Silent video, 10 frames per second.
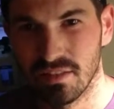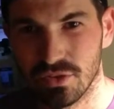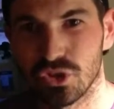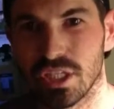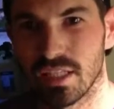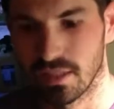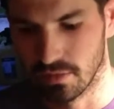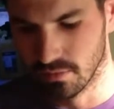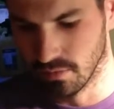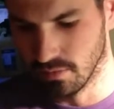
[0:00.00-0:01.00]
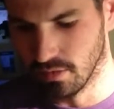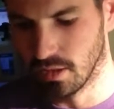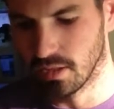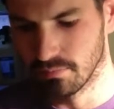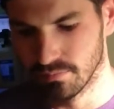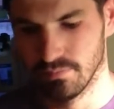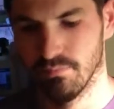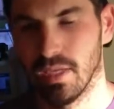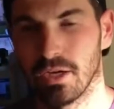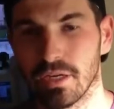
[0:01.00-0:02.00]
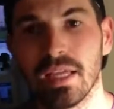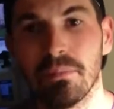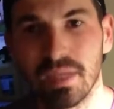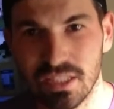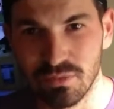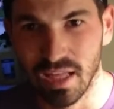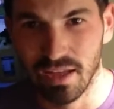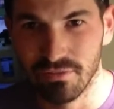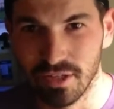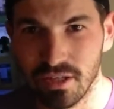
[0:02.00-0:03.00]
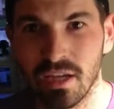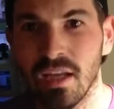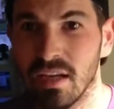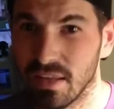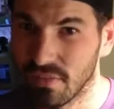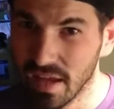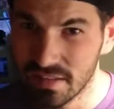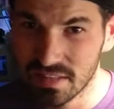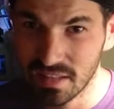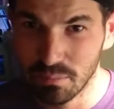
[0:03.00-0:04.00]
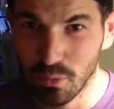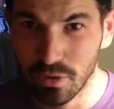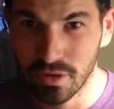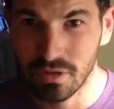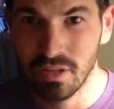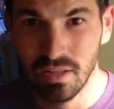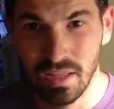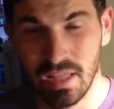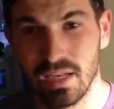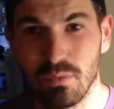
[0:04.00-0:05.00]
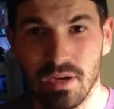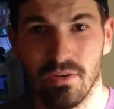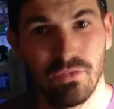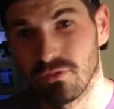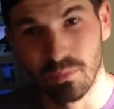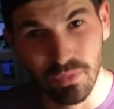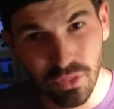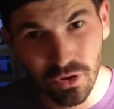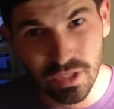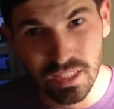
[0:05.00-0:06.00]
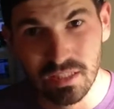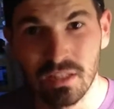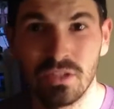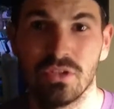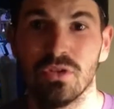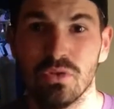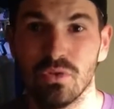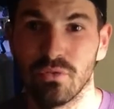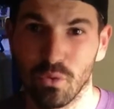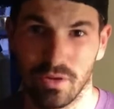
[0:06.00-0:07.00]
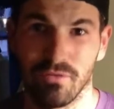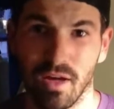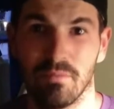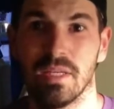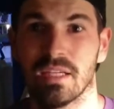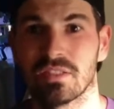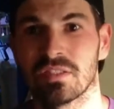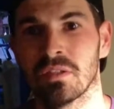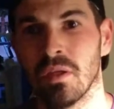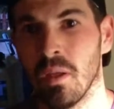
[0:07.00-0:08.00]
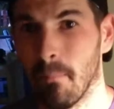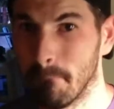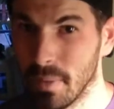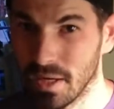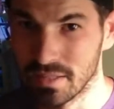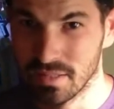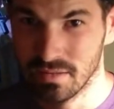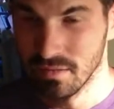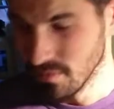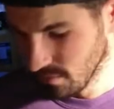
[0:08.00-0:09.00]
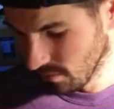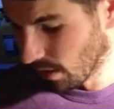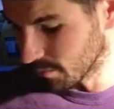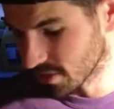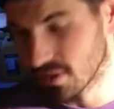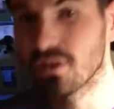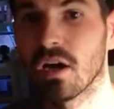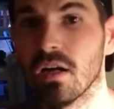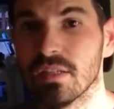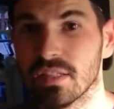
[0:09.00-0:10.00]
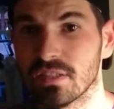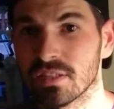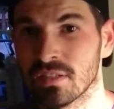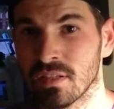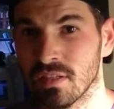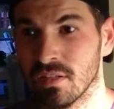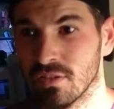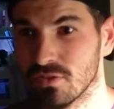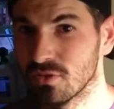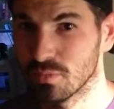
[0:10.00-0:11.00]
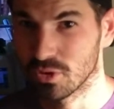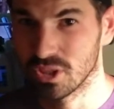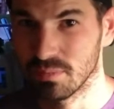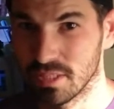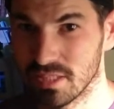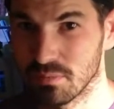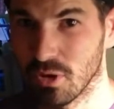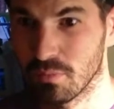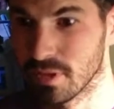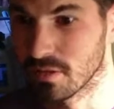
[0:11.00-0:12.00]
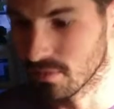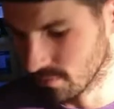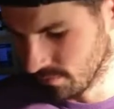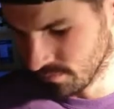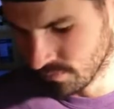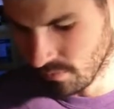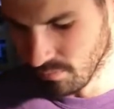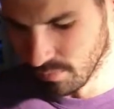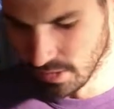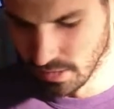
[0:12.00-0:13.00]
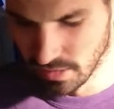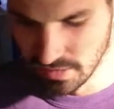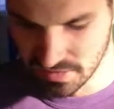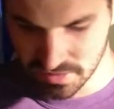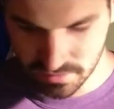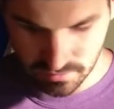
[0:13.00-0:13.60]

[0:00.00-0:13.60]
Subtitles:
the chicken marinade mix we have here. And that is going to boil anywhere from 30 to 45 minutes. But I'm still calling this super cheap and easy boat meal because